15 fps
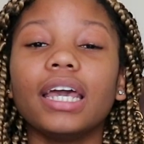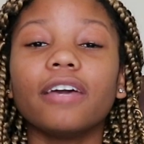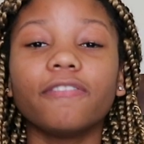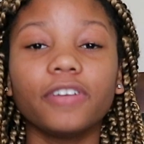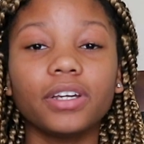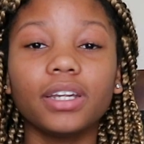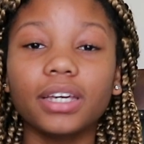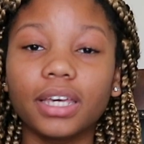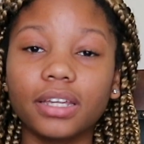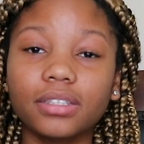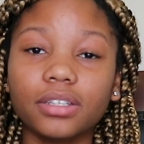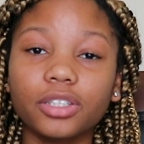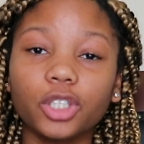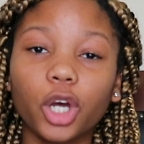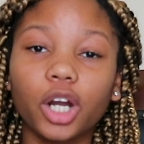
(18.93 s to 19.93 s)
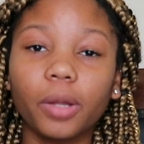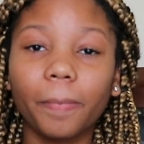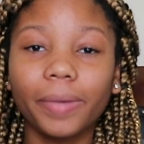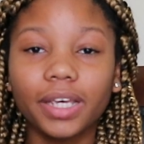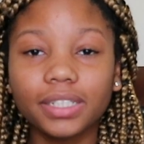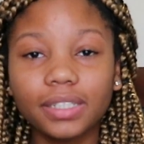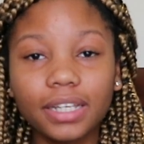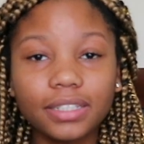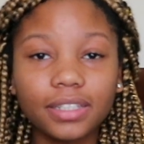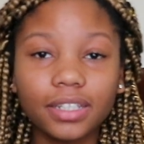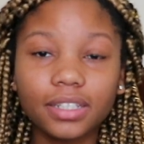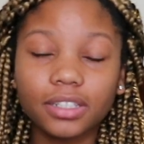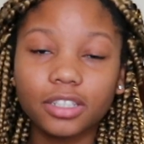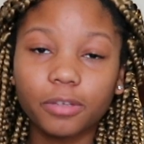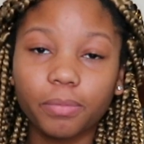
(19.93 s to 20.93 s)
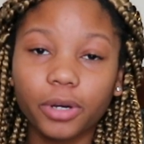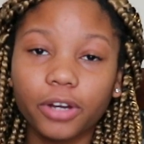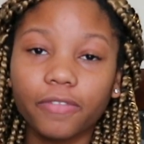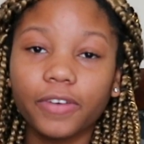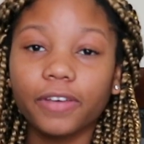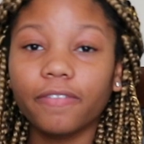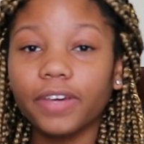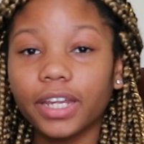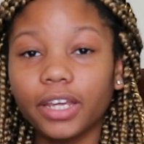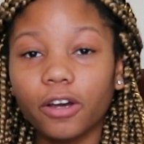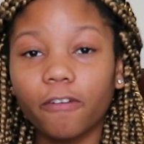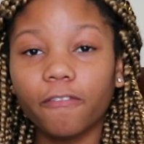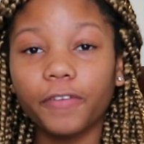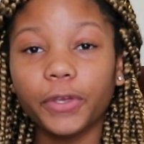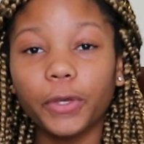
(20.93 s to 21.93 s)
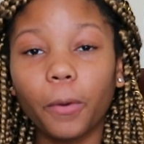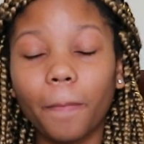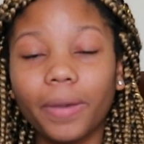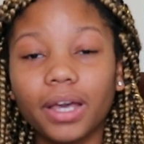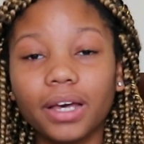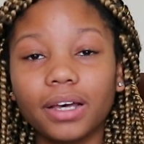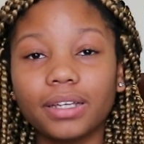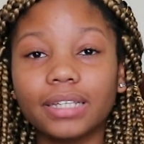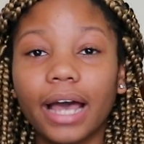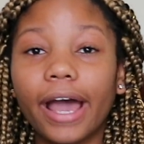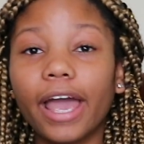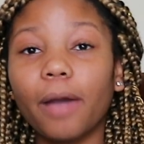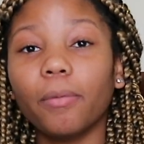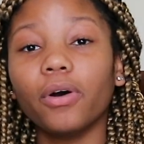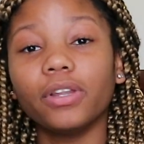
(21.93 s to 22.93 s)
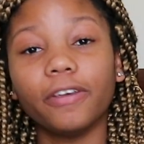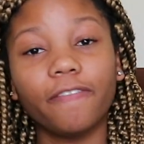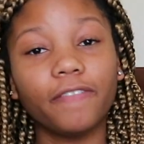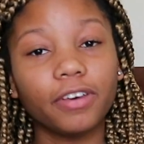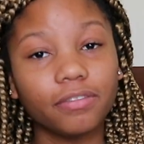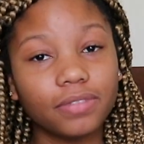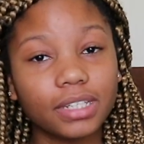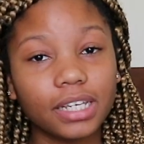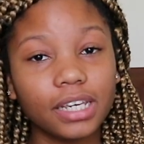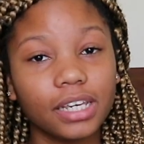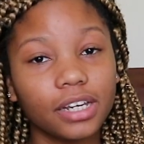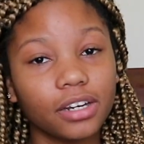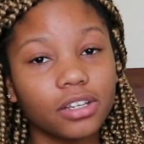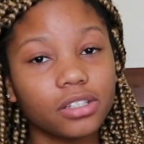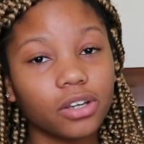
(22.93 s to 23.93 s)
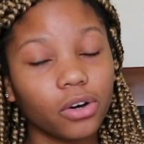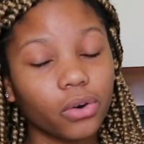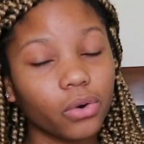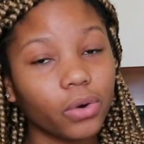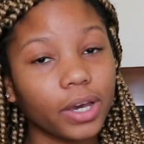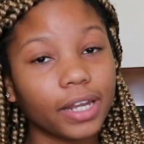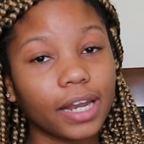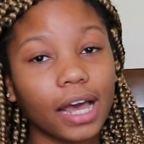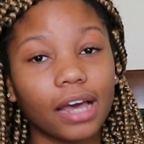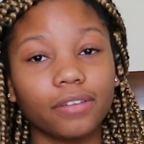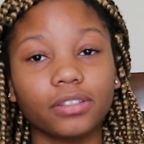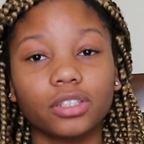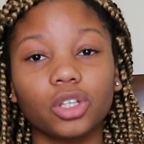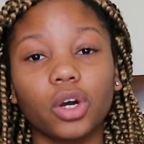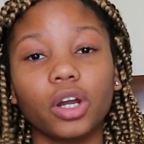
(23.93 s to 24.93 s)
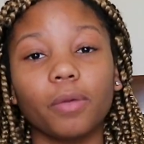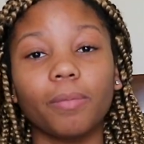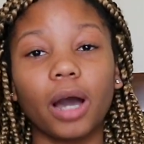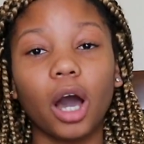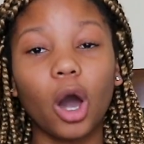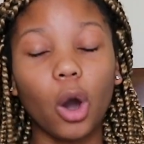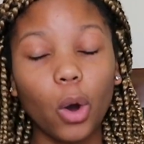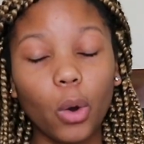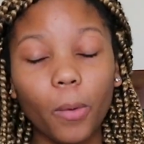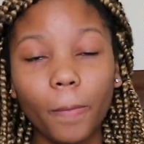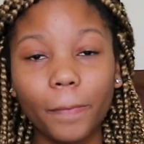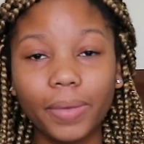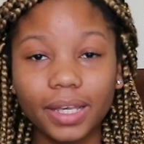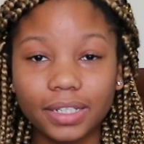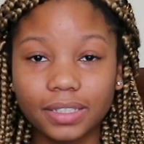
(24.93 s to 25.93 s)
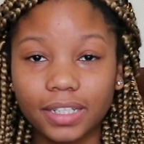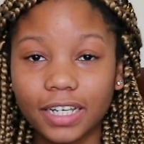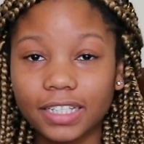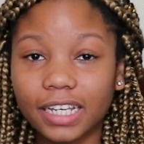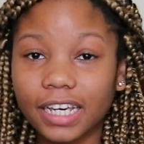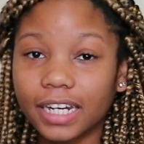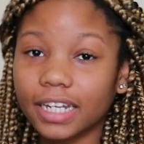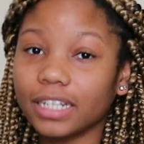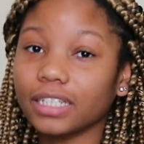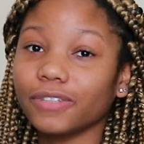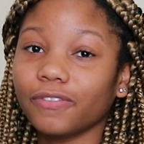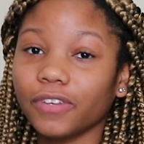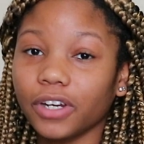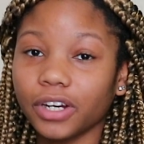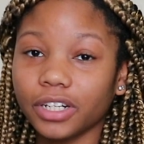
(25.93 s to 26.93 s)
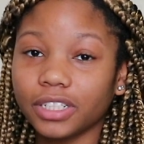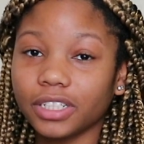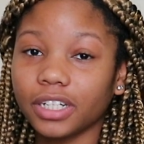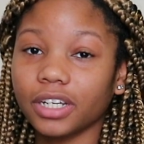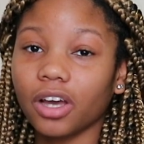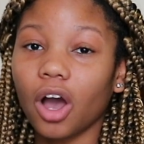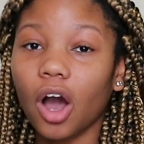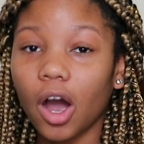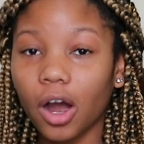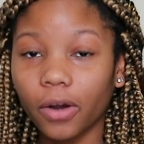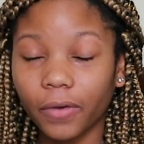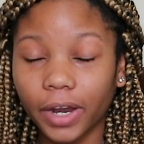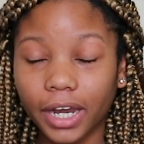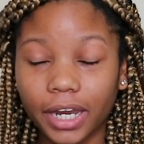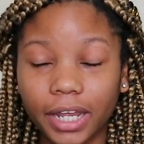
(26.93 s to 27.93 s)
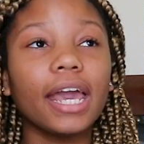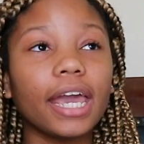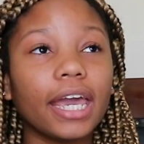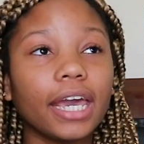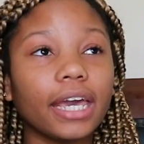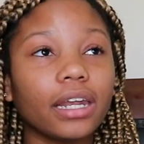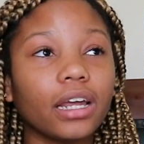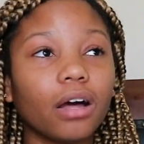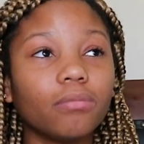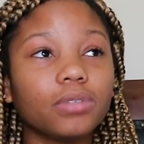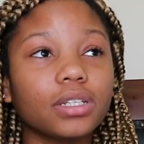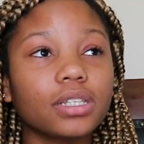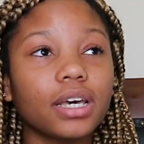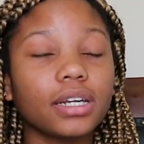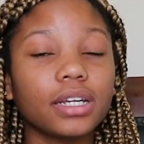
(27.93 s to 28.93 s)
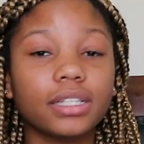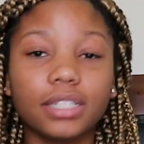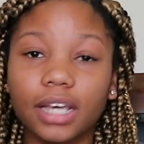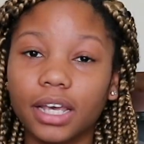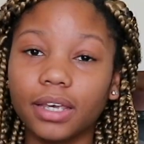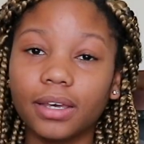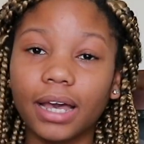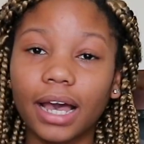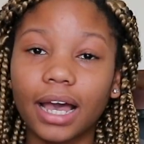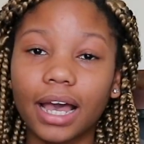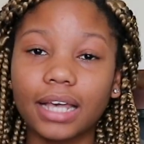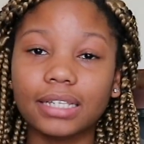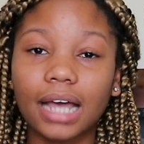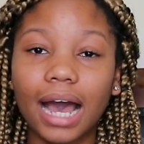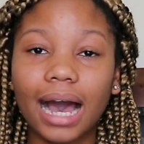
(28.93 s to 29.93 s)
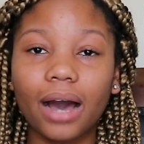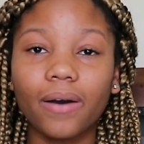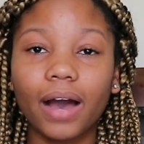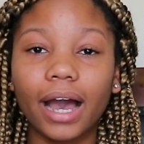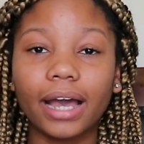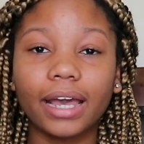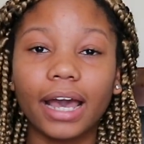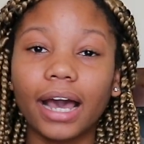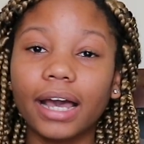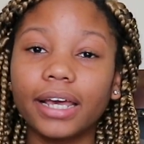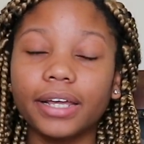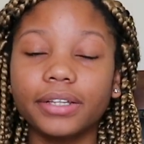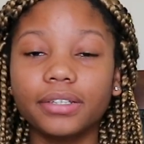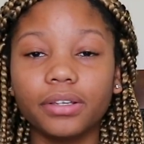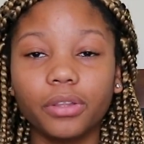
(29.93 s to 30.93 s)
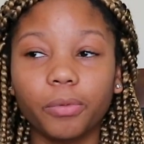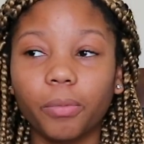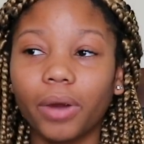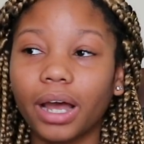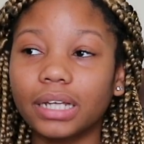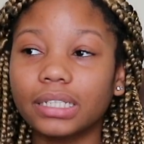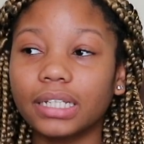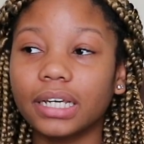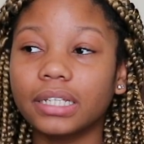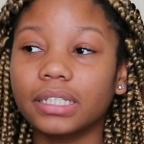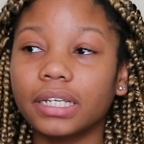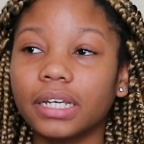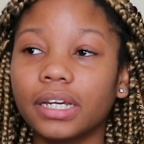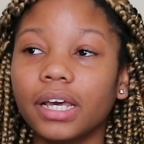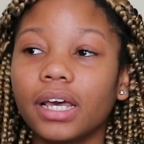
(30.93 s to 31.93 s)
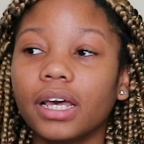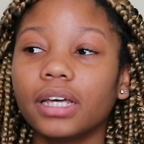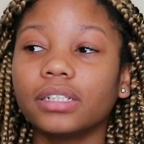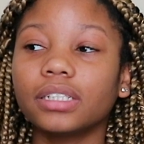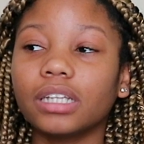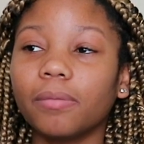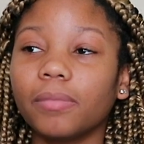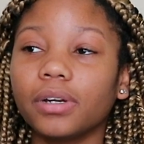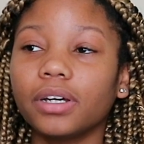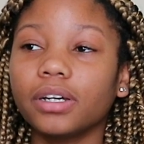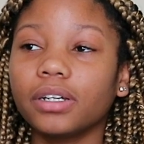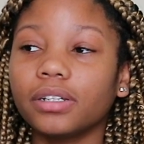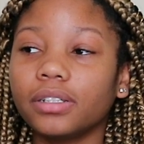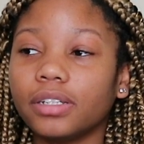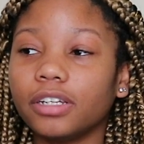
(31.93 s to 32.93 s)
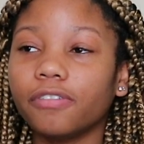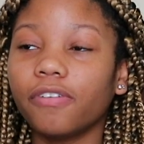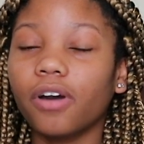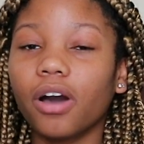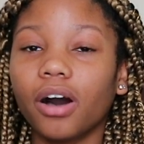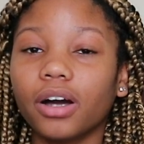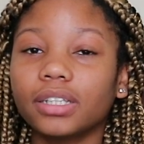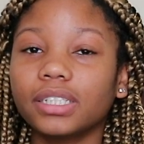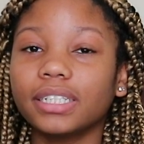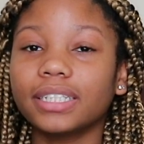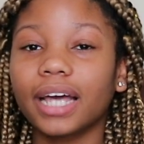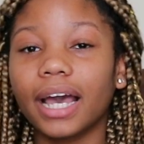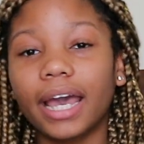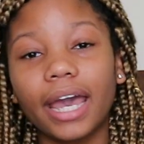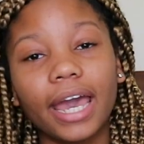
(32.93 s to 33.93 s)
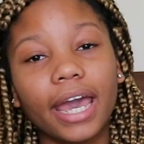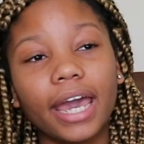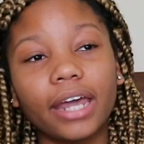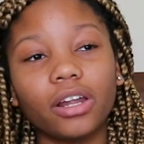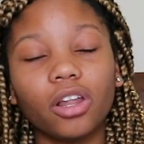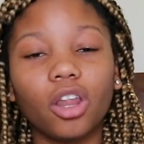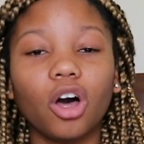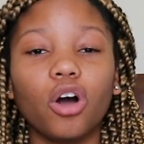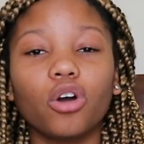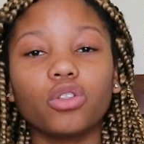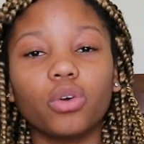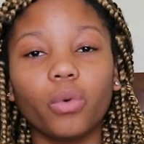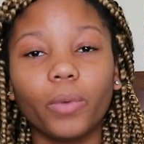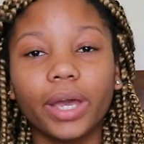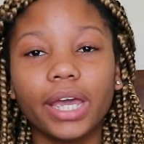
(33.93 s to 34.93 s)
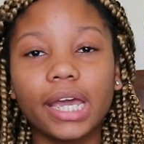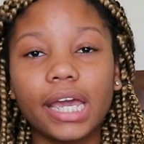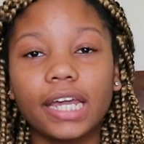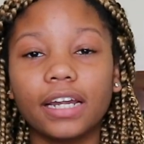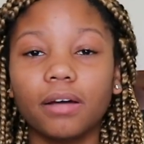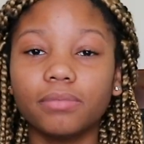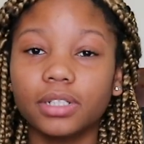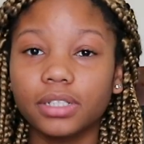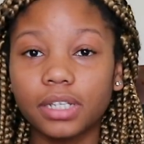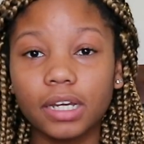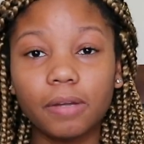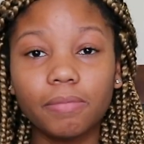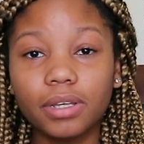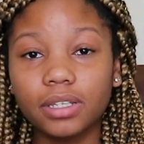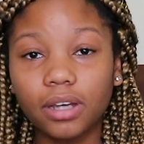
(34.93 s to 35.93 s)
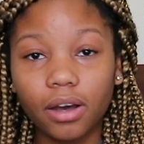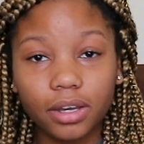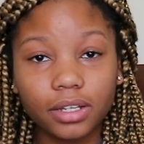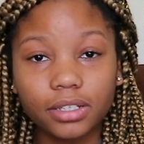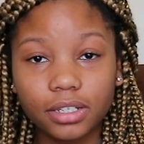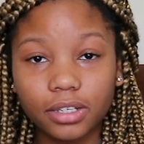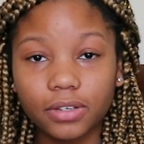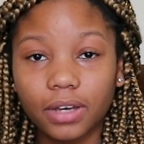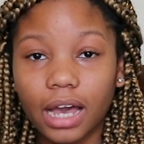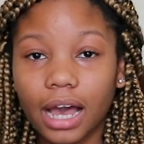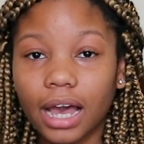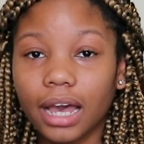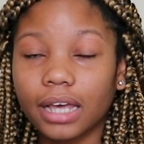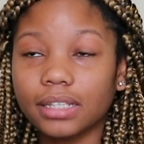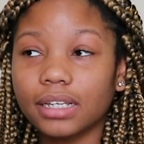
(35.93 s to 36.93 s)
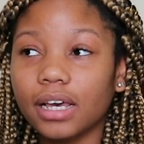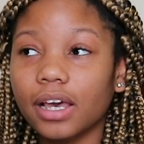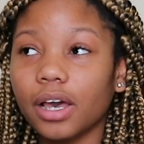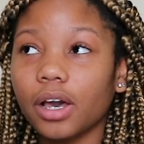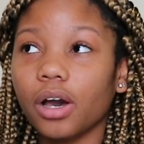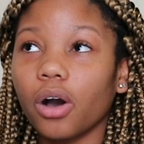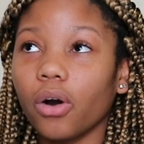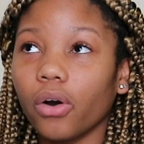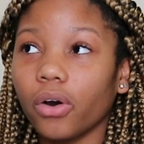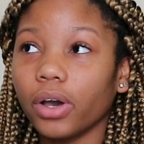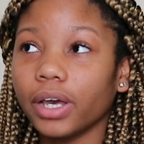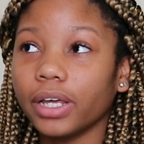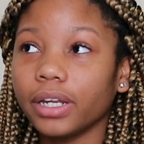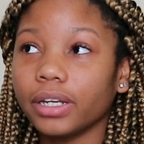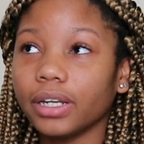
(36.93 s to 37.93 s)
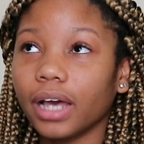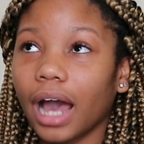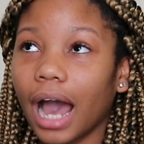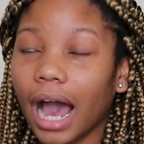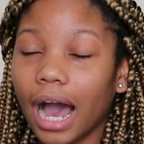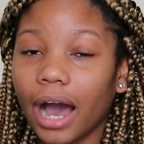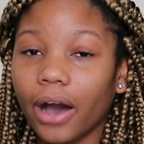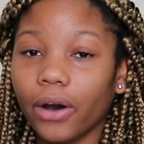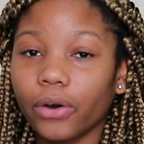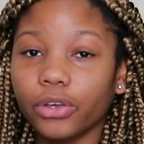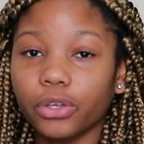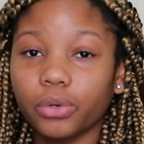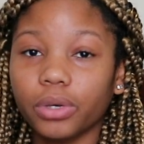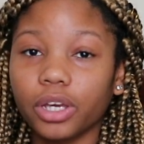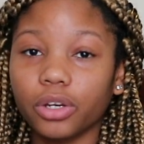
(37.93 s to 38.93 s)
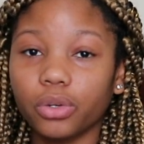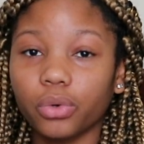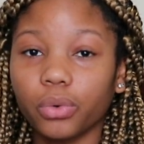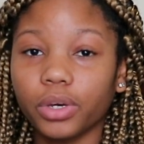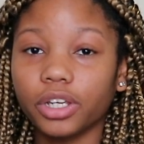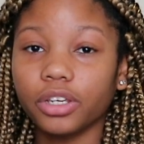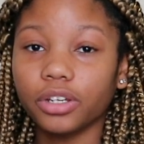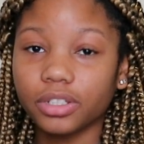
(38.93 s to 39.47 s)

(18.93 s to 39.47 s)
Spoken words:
If you're looking to start a business, this is the perfect video for you because I am only 15 years old and I have started my own business and it is flourishing already. And I'm just gonna tell you guys how I got into the process and some of the difficulties I had along the way, and I'm just gonna be talking to you guys on how you can do it